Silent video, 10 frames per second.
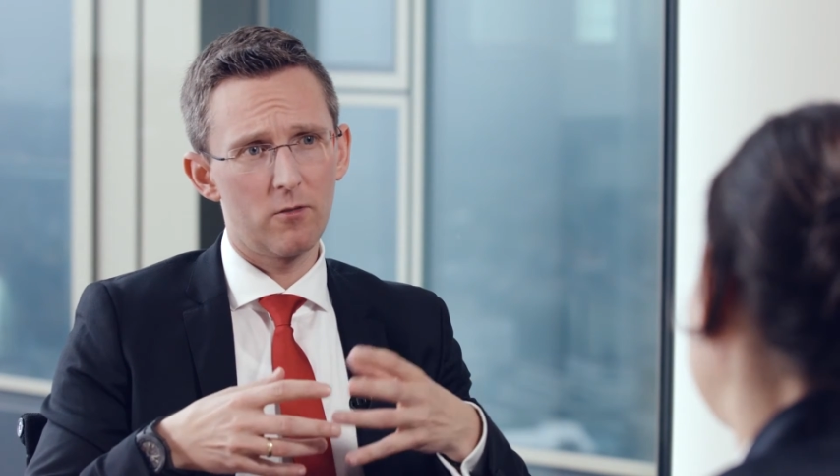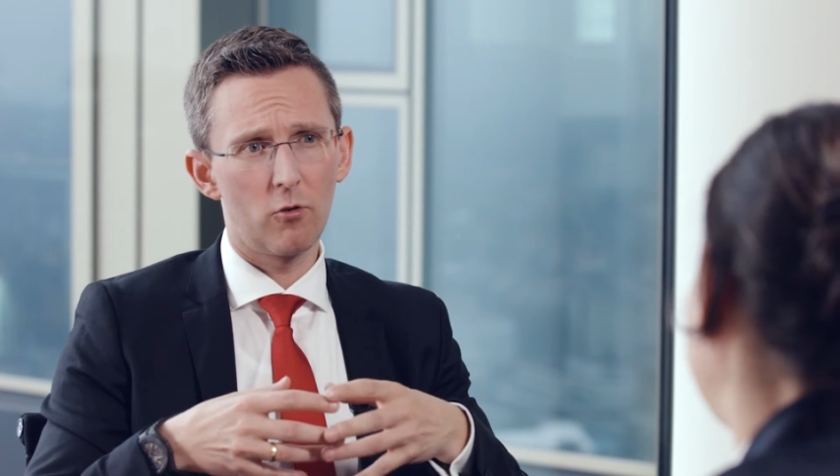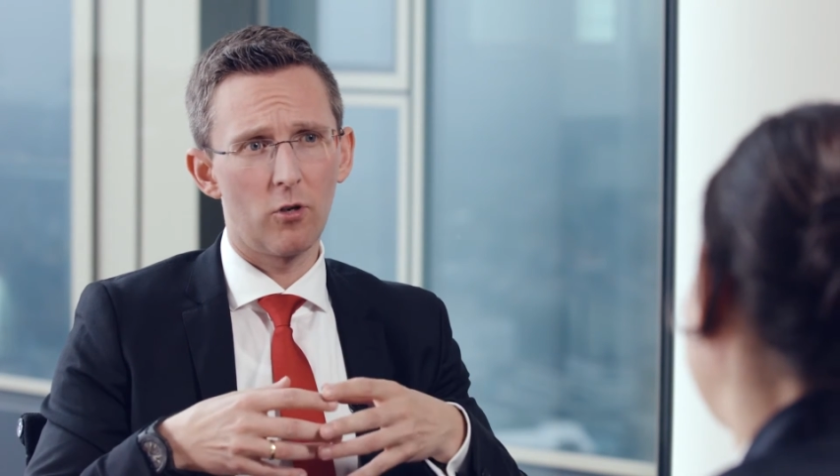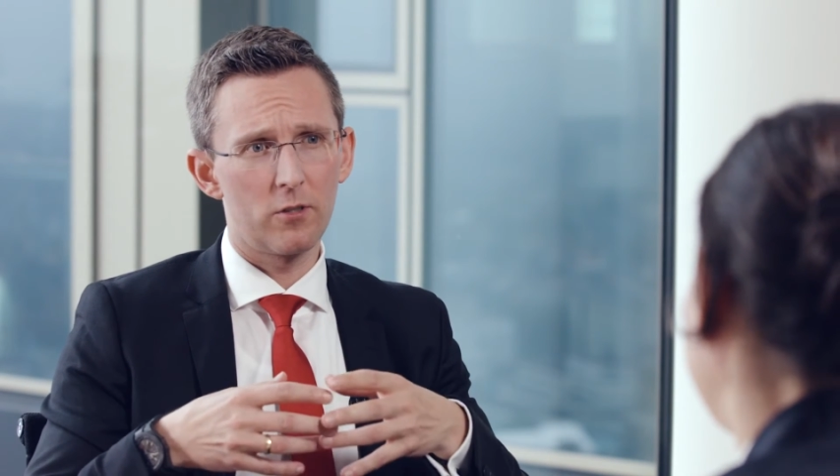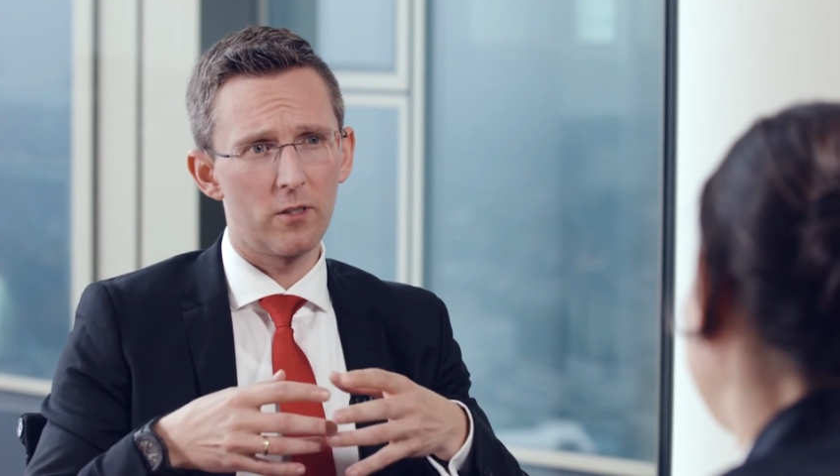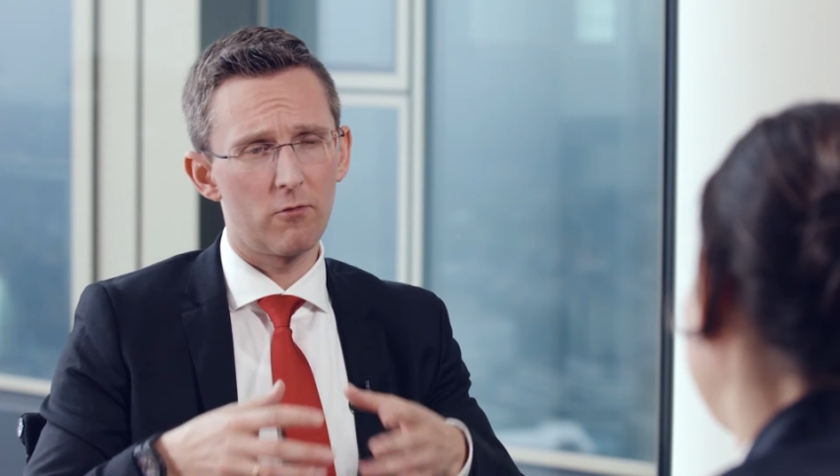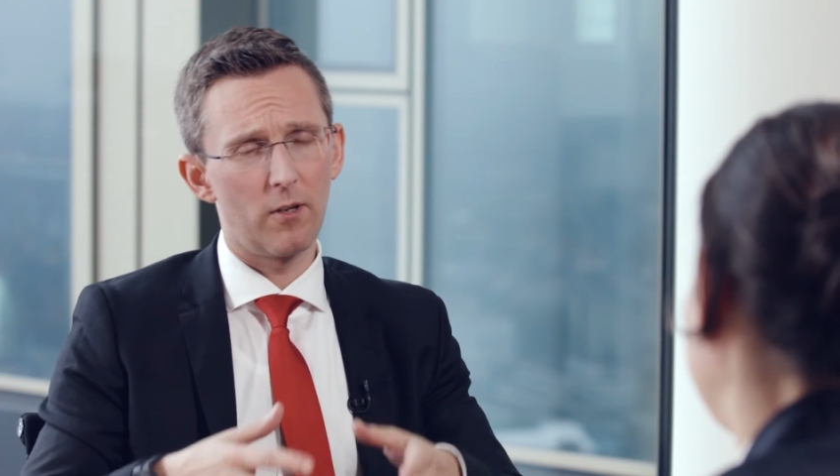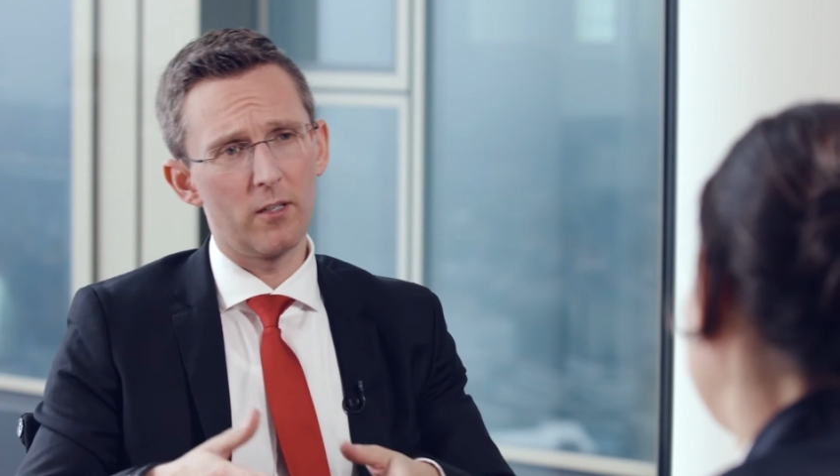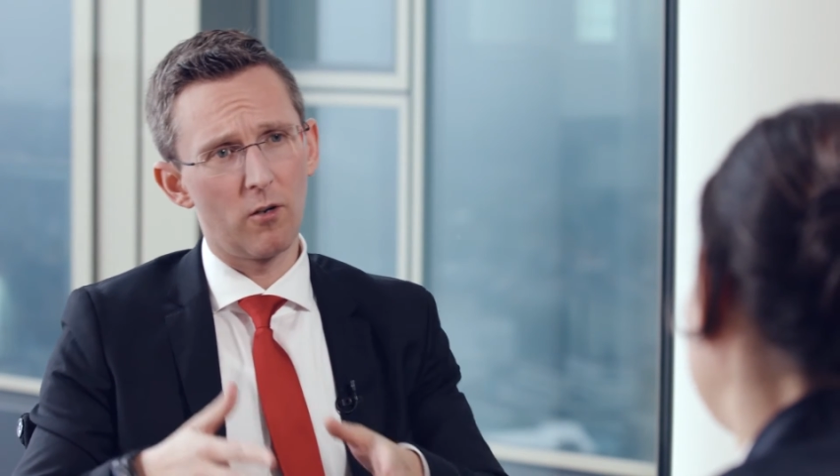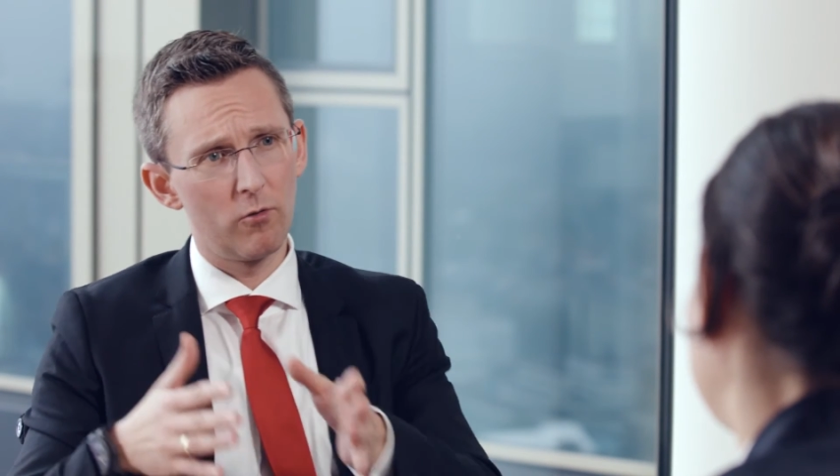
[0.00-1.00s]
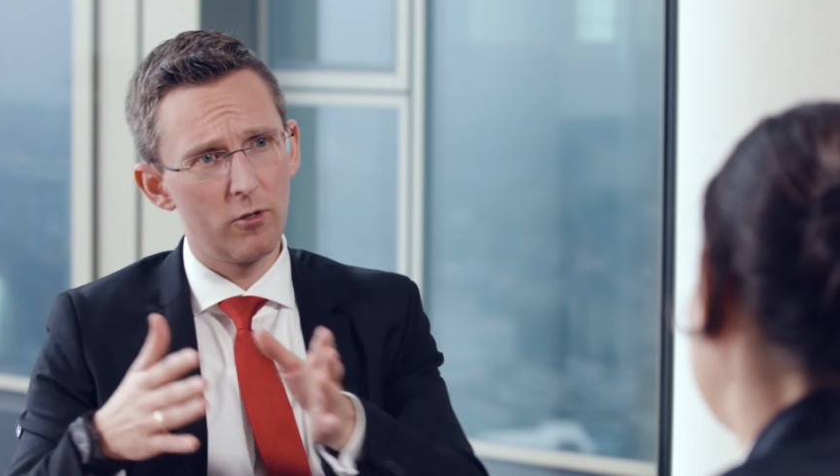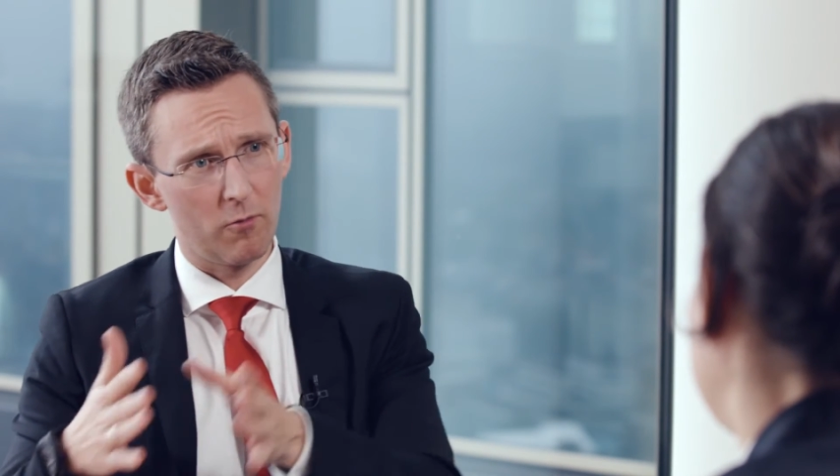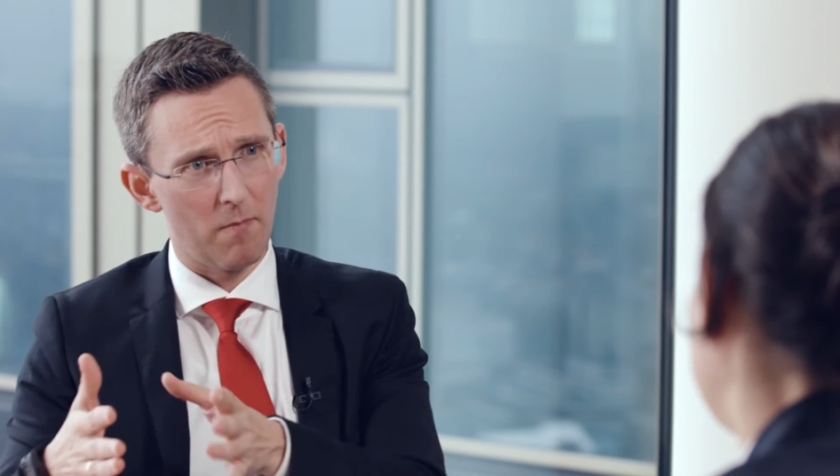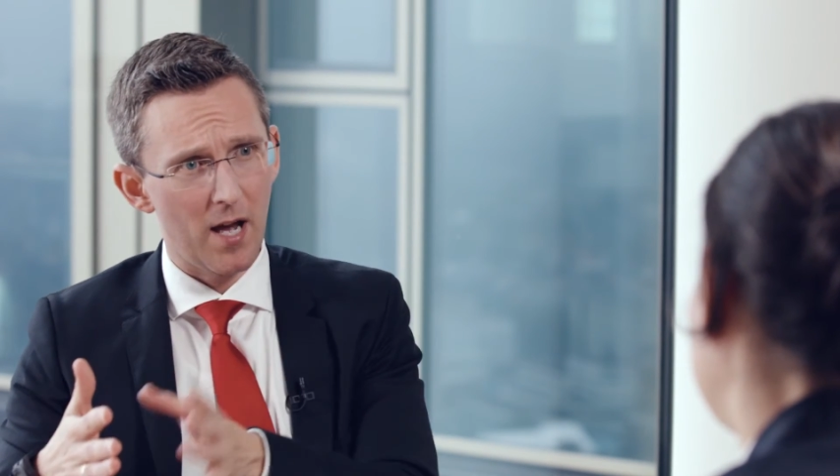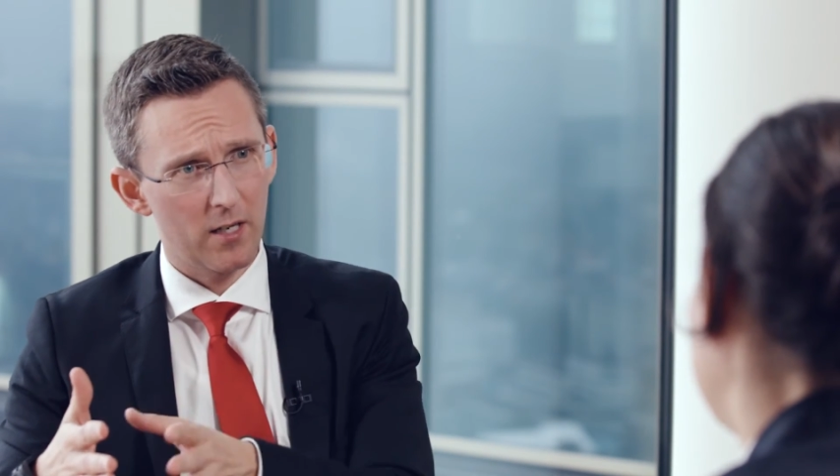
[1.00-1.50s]
to concentrate only
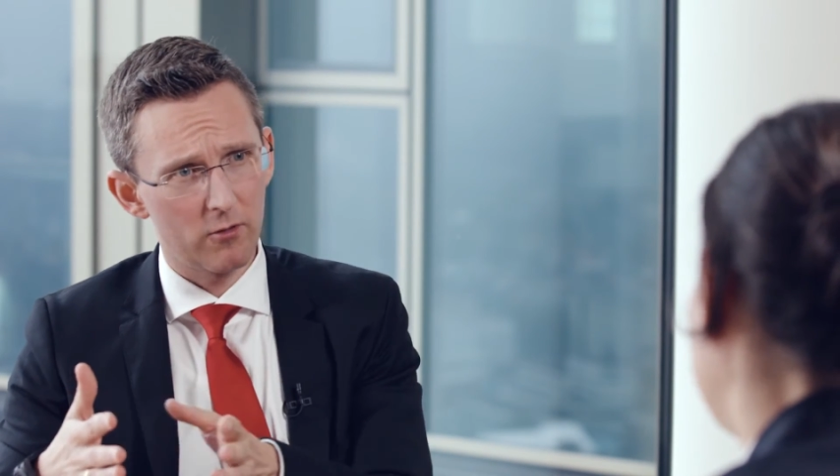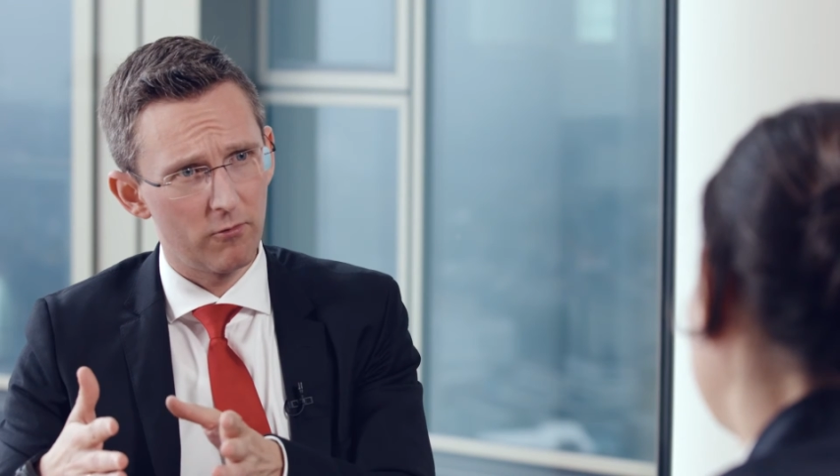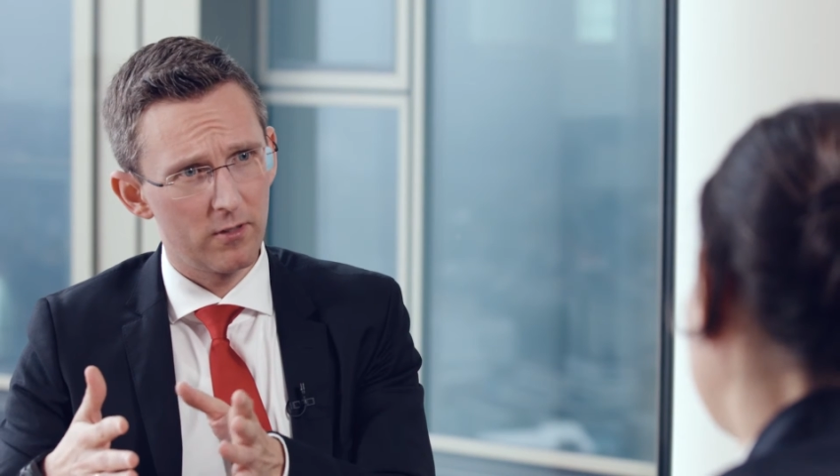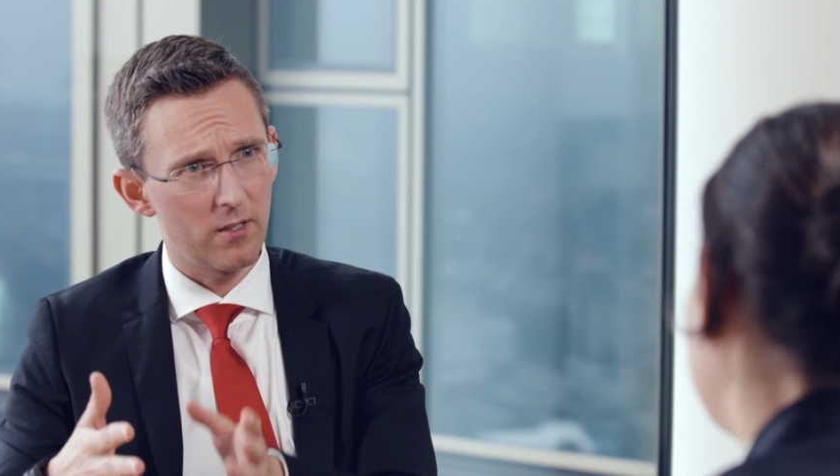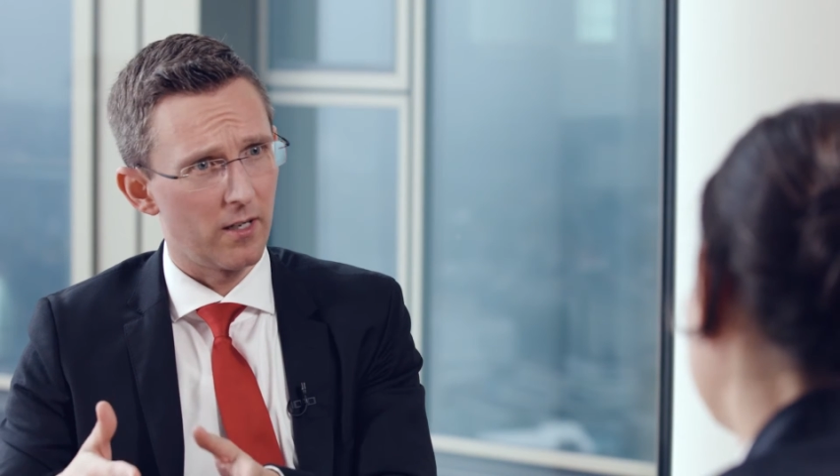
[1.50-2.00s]
on market risk,